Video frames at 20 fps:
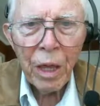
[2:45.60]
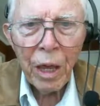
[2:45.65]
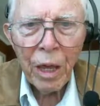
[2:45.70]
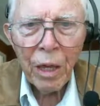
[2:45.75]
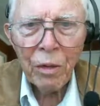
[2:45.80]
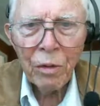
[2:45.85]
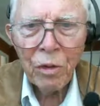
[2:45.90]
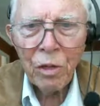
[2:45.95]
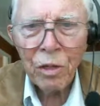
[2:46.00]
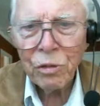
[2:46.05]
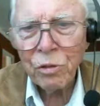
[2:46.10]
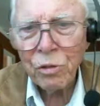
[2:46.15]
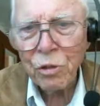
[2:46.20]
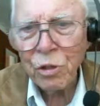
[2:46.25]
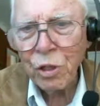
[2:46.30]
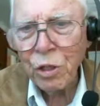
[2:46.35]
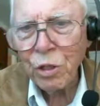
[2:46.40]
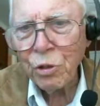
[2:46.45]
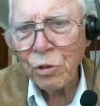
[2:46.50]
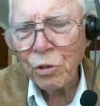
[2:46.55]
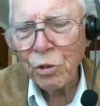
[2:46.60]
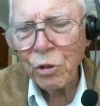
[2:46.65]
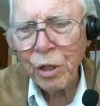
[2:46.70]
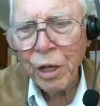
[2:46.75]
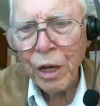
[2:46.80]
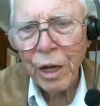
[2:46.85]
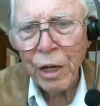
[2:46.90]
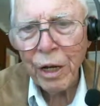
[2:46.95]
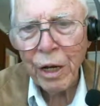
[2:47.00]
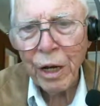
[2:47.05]
and this tissue
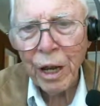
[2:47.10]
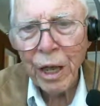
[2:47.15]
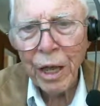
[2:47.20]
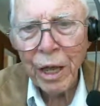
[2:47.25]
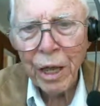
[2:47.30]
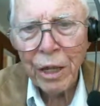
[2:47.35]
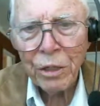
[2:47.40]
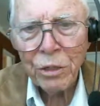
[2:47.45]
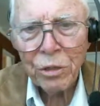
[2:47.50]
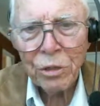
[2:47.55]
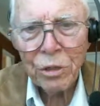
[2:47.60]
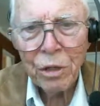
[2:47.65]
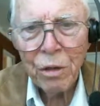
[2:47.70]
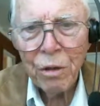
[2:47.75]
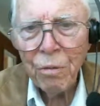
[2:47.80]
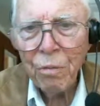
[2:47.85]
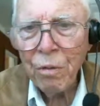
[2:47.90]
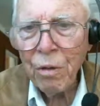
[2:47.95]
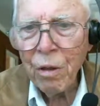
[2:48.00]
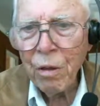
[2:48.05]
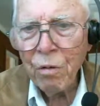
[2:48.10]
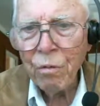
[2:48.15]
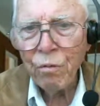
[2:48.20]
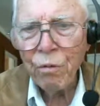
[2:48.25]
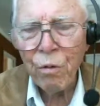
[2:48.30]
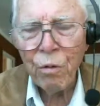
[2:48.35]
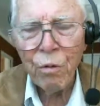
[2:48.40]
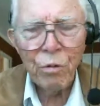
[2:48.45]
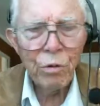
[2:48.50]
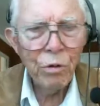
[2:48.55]
can last
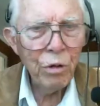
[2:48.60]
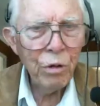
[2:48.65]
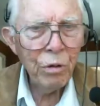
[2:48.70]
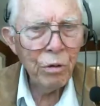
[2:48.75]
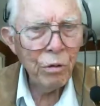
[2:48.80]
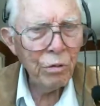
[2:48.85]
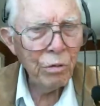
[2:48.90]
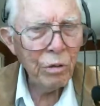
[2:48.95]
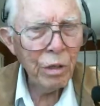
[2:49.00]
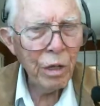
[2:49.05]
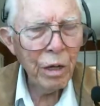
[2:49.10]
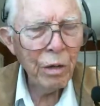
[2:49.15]
for years.